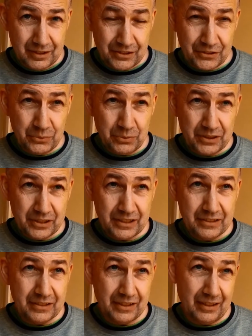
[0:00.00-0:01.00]
You would
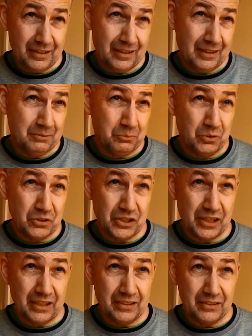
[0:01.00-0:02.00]
need, what's
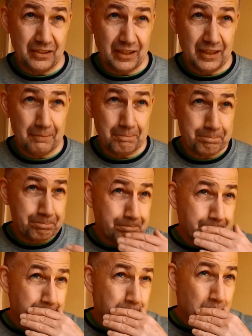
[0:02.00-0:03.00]
8 into that?
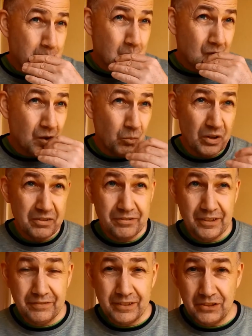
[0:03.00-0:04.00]

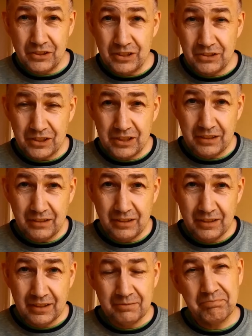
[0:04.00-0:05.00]
150cc?
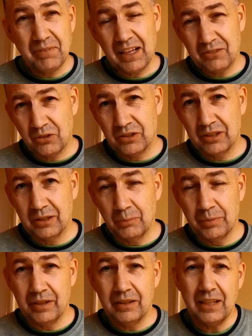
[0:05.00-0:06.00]
Add on a little
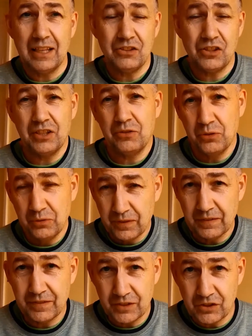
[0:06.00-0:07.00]
bit. Let's say
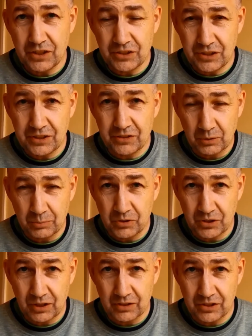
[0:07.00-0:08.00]
250cc
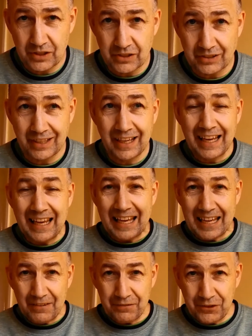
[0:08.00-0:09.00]
turbocharged engine.
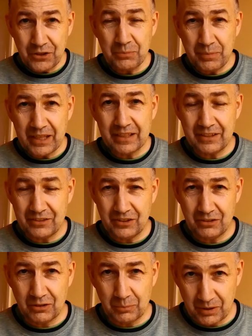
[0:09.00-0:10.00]
If you could make an
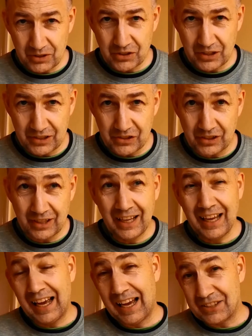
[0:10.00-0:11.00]
internal combustion engine
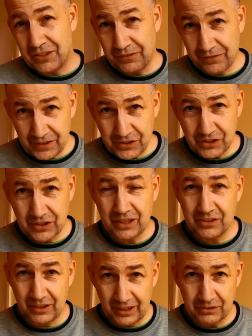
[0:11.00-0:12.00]
as efficient
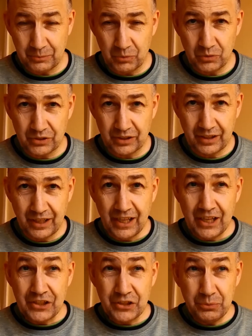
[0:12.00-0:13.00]
as an electric motor,
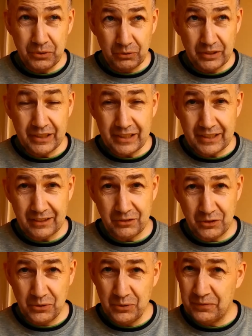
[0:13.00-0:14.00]
you would only need a
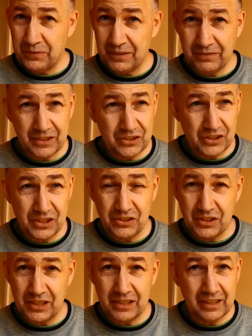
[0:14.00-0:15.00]

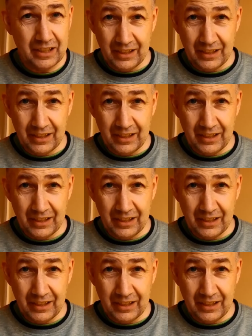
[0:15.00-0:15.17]
250cc